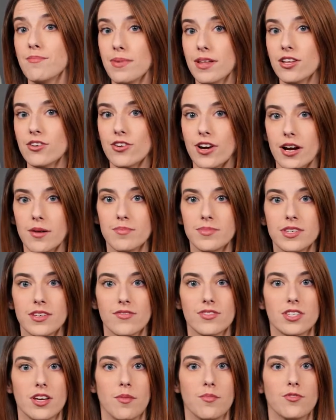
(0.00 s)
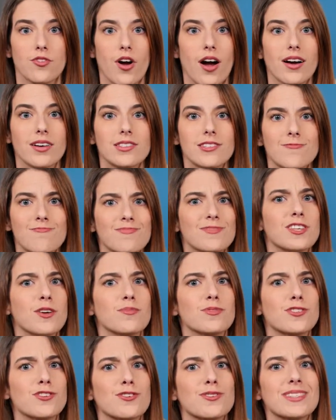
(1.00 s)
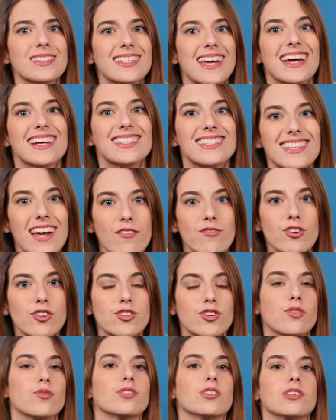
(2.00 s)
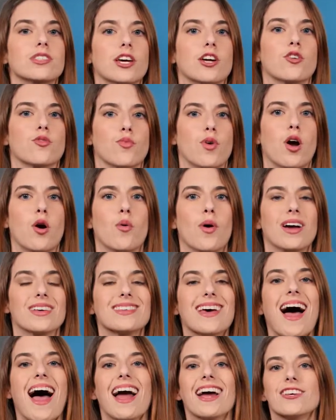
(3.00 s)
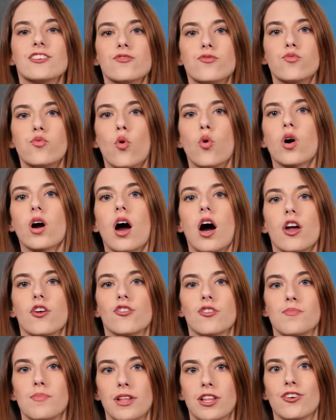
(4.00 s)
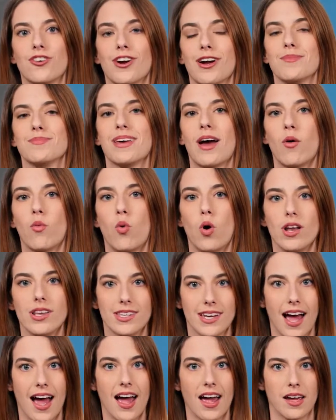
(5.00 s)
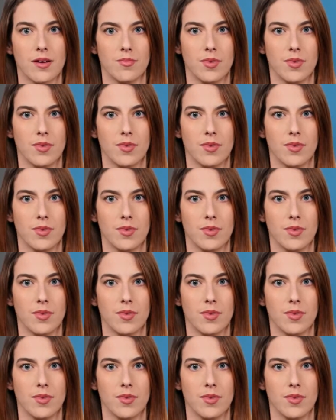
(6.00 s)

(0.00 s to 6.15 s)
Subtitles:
milligrams of some drugs, some students take several doses in a row as high as 400 milligrams at one time,